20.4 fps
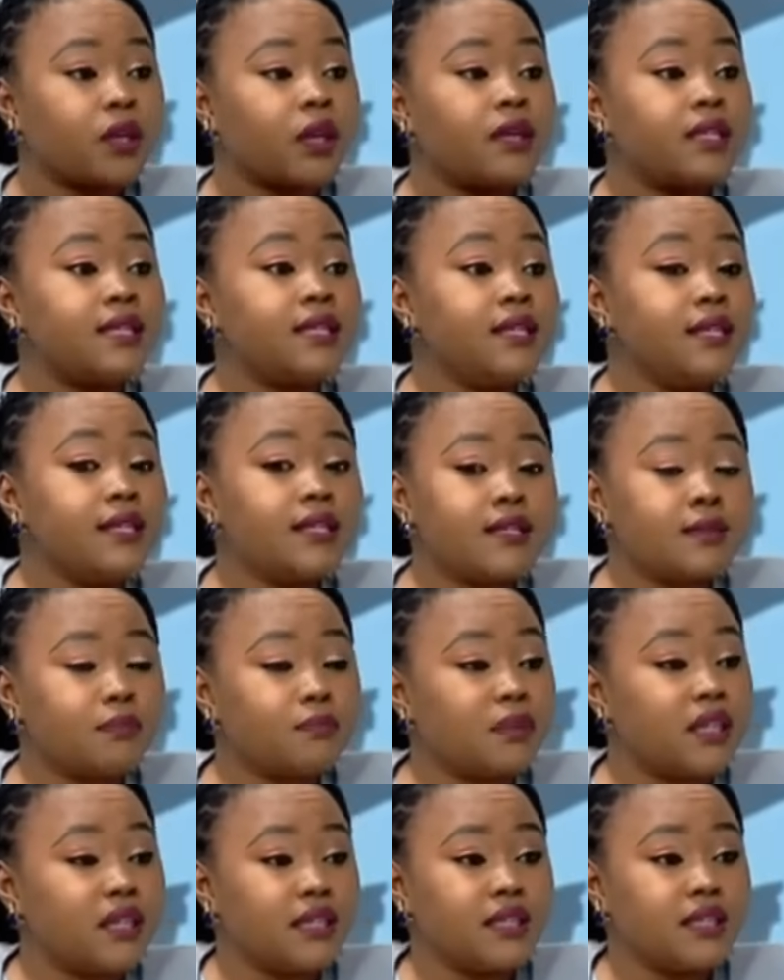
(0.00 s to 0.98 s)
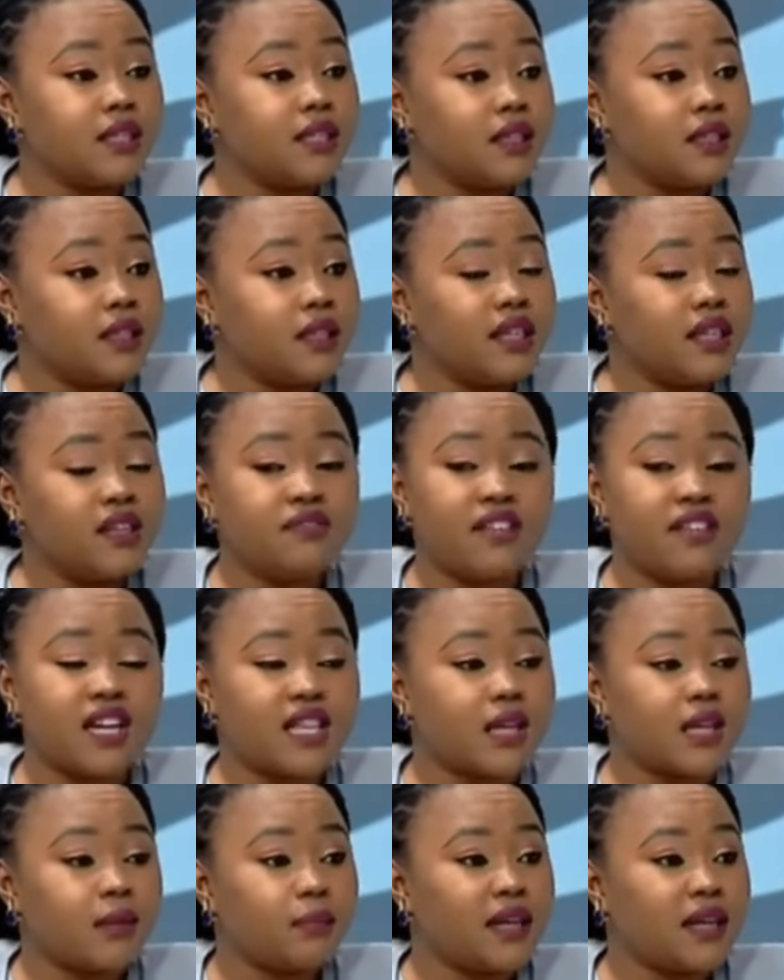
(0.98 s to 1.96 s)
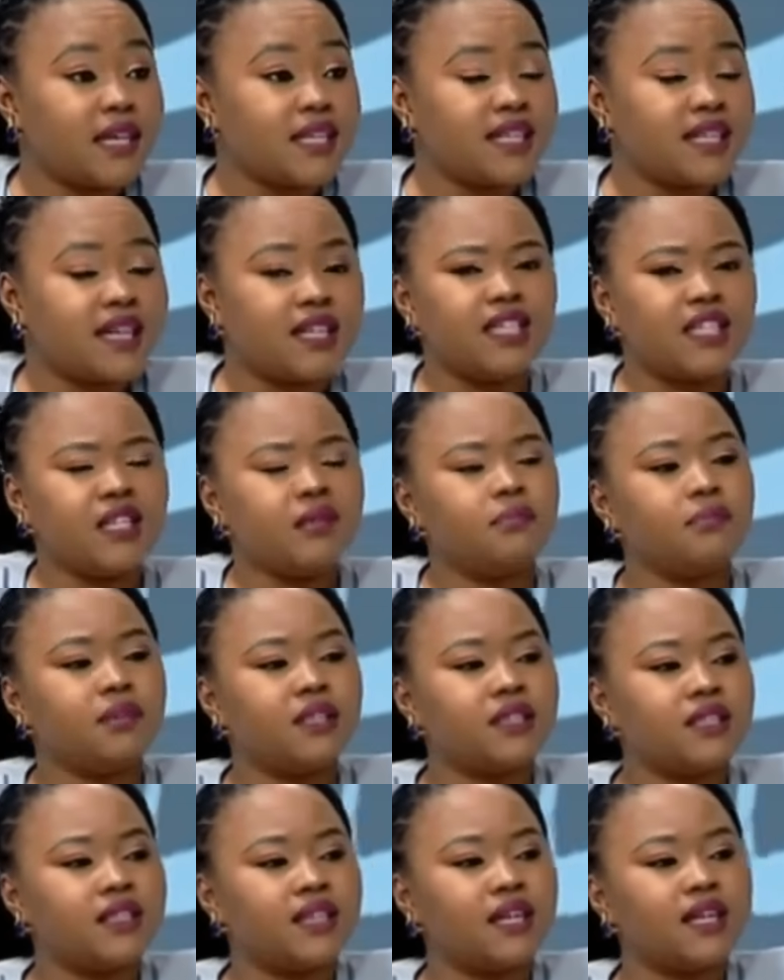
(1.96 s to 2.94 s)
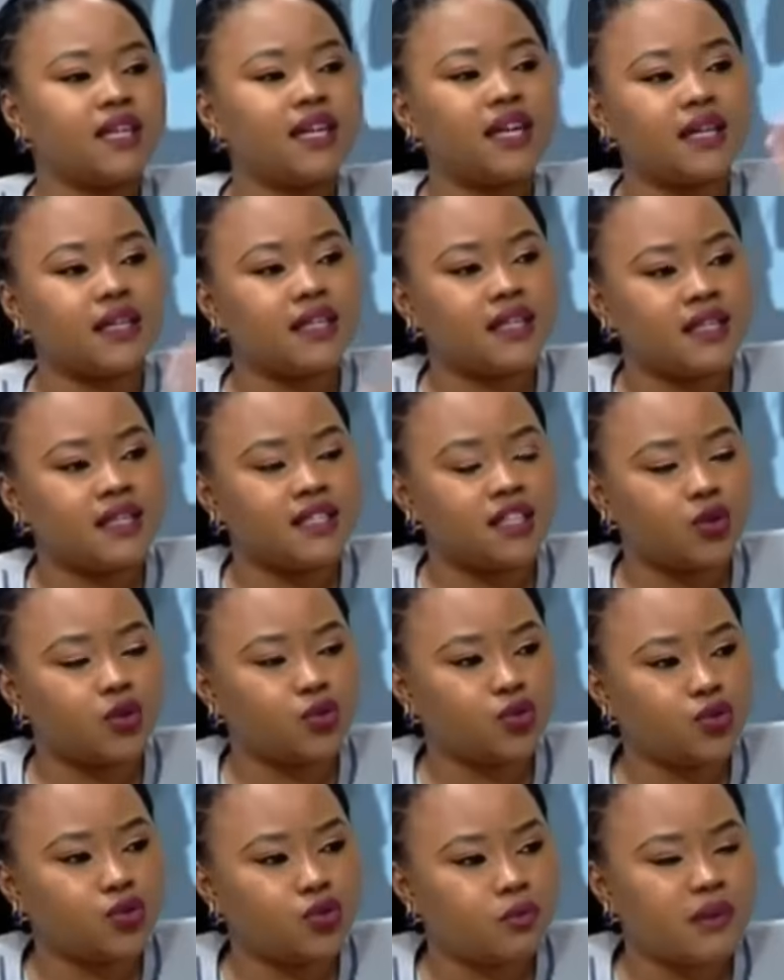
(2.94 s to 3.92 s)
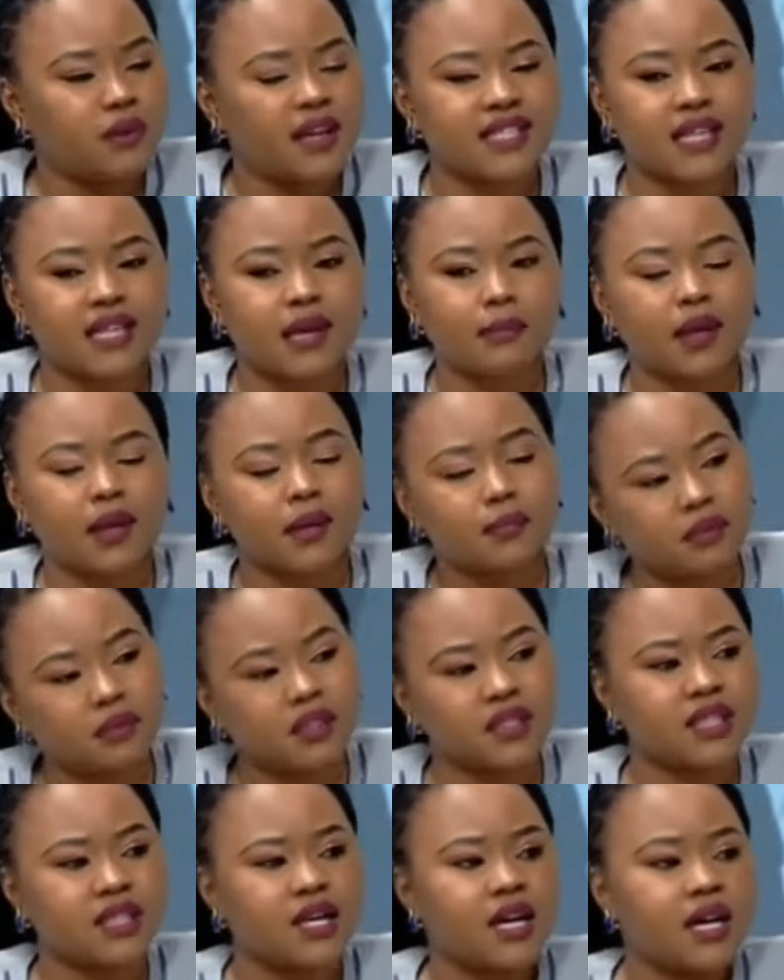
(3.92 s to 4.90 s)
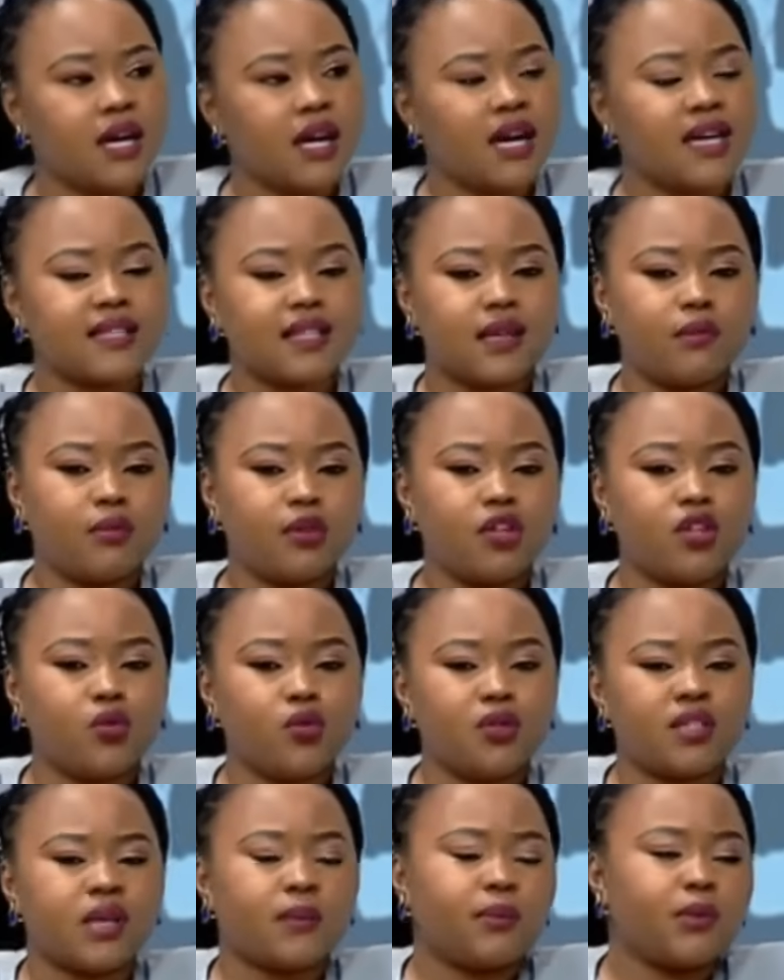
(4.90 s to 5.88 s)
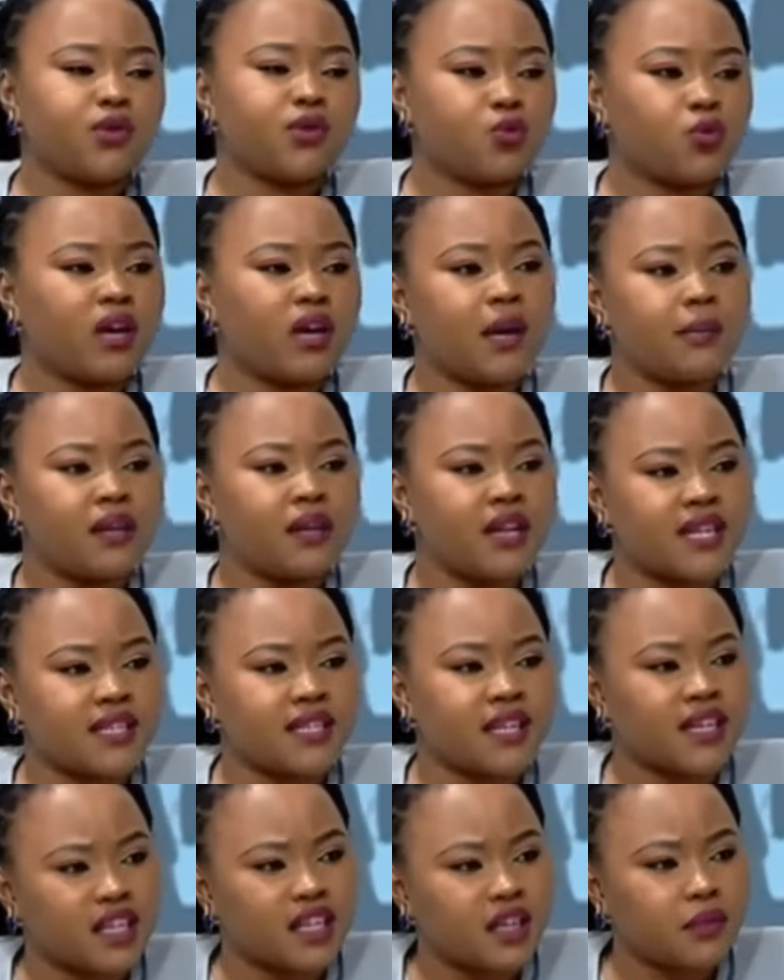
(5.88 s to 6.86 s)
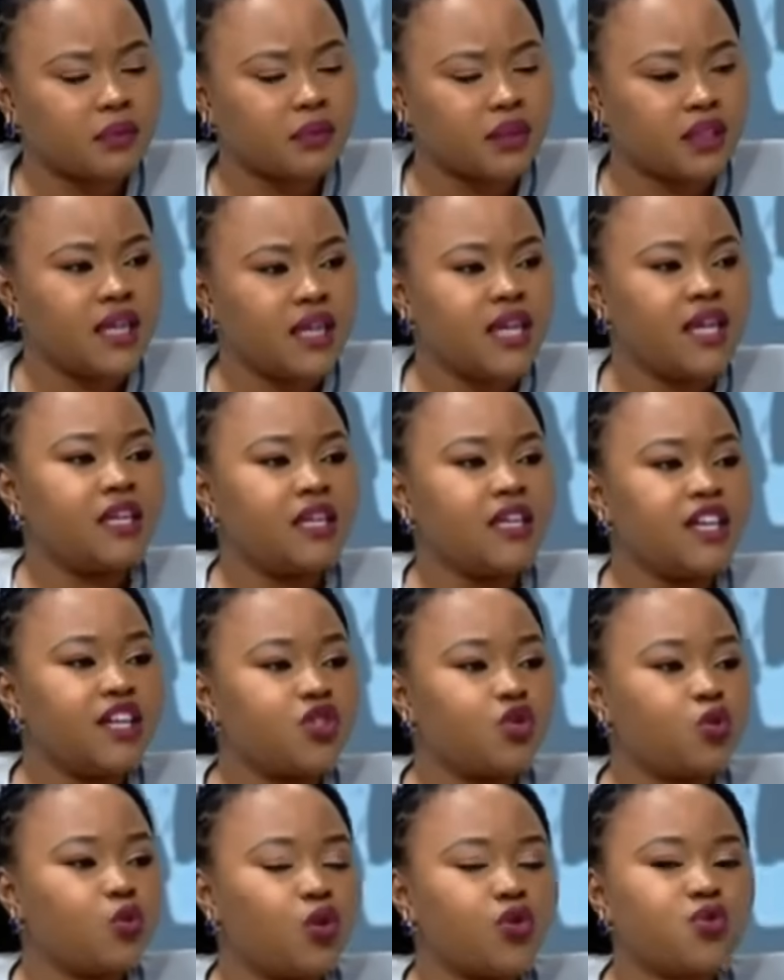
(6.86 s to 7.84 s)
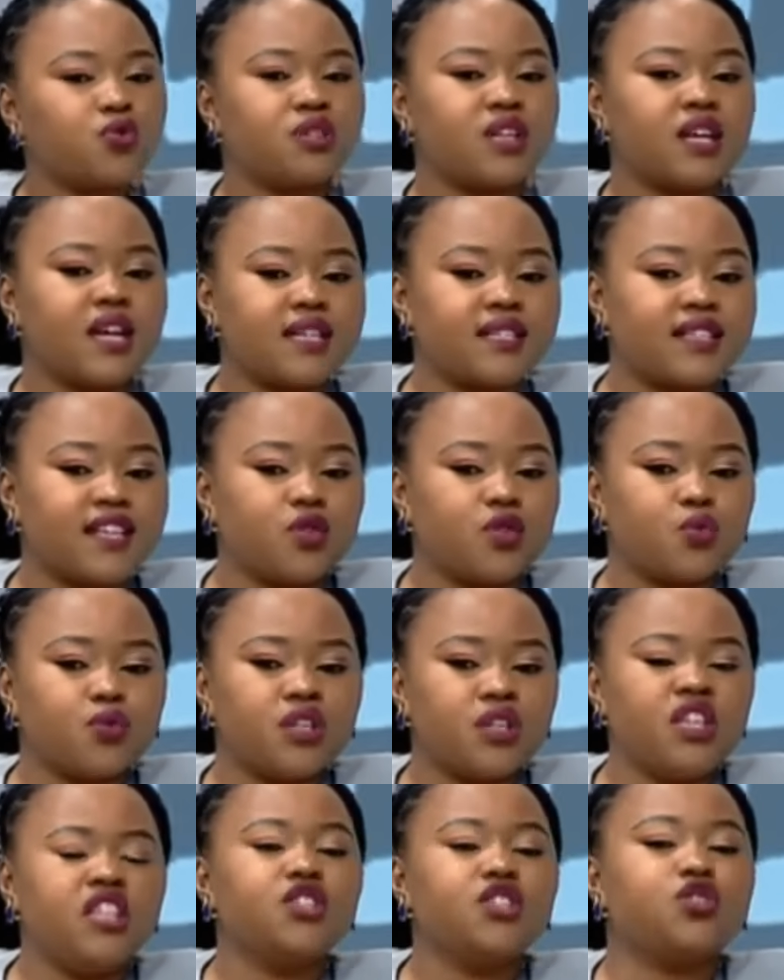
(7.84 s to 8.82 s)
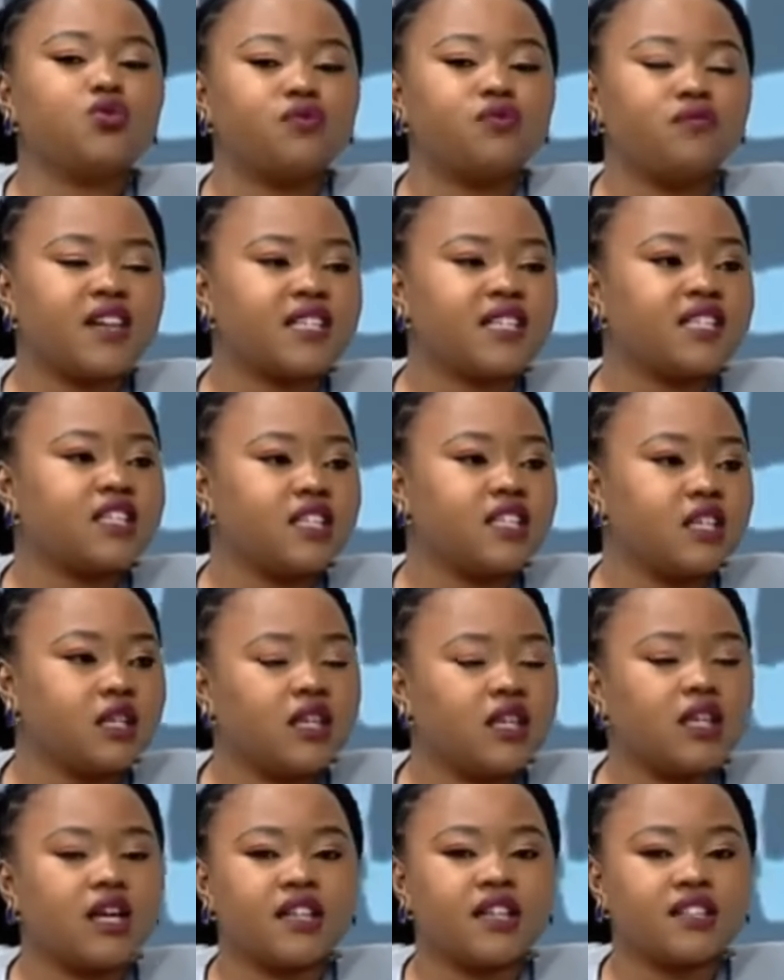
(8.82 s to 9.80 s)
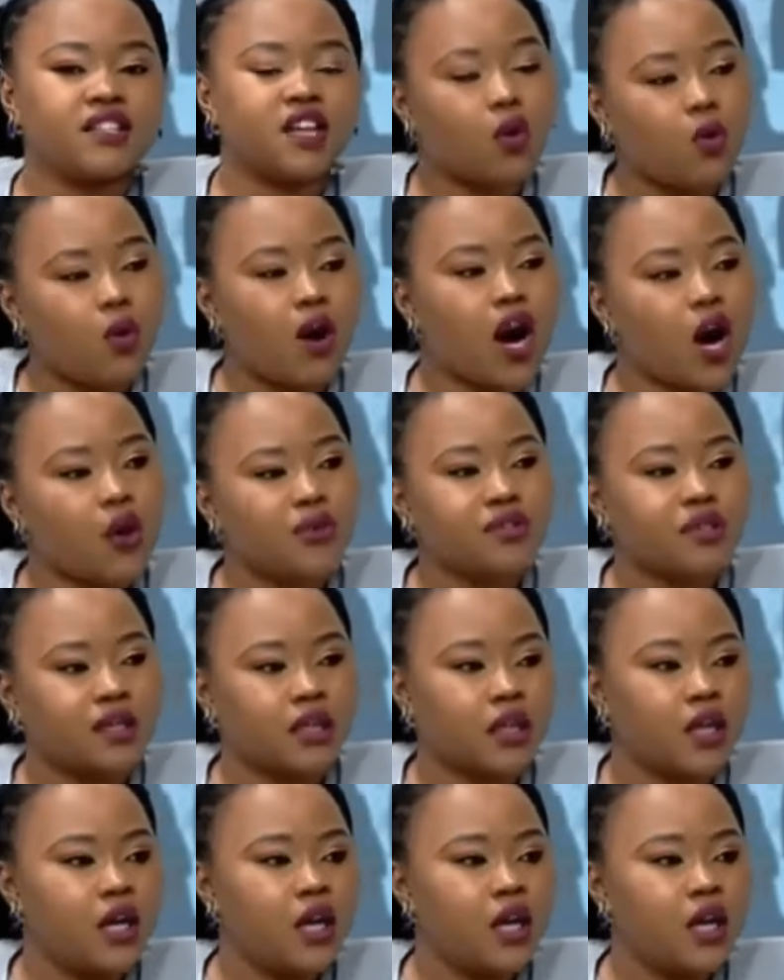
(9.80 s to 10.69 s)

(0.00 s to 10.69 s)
sit pretty in every other place, and him being declared in Nyahururu by some MPs as somebody who is supposed to come in as a kingpin, yet you want to tell us that we need to first kick Gachagua outside